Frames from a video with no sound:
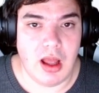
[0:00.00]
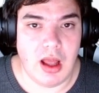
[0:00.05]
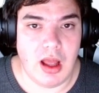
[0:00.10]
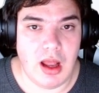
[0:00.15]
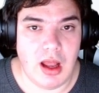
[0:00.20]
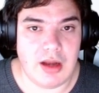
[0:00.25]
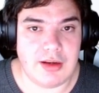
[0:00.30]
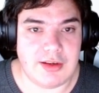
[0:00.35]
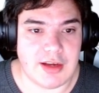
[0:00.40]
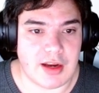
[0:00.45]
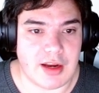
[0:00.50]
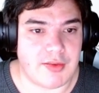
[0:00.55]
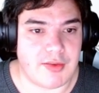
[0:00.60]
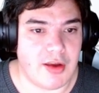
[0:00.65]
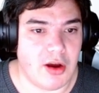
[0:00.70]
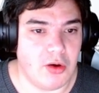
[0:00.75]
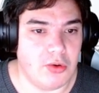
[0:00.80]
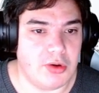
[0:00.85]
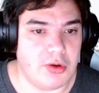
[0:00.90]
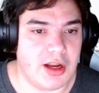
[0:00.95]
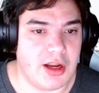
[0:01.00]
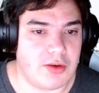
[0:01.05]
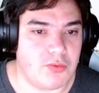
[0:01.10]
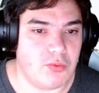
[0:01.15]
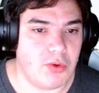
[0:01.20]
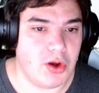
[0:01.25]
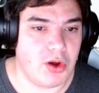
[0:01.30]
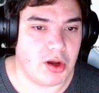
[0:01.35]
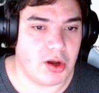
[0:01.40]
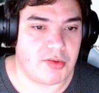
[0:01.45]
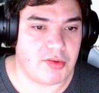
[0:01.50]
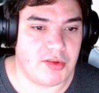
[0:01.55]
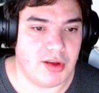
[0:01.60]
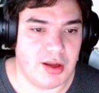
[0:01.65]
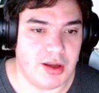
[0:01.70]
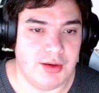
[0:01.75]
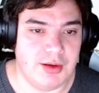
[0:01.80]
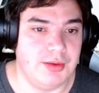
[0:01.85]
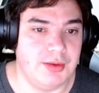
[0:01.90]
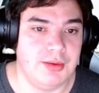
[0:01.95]
And that's how that works.
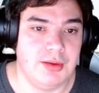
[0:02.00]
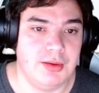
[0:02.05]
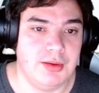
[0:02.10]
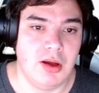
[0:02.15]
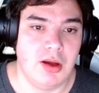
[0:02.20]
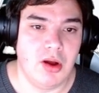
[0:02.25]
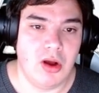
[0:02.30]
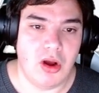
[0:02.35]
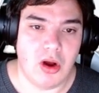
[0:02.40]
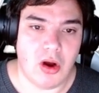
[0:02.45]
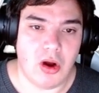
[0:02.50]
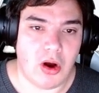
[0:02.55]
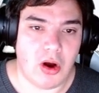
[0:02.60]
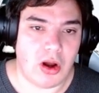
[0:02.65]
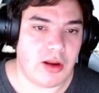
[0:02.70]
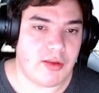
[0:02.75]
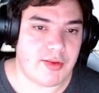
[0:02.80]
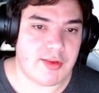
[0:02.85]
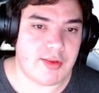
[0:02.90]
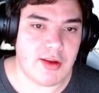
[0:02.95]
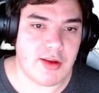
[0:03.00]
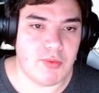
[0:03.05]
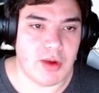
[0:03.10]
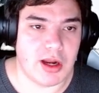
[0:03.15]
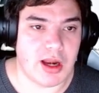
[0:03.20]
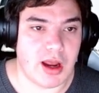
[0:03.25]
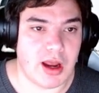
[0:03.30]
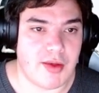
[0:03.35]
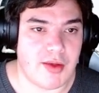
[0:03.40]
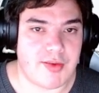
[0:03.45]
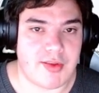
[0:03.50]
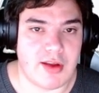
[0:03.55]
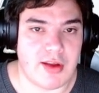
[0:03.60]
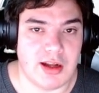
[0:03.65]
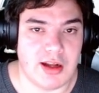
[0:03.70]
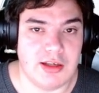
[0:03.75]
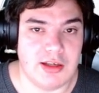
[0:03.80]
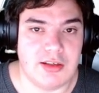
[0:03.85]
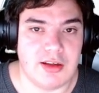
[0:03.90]
And honestly, when I started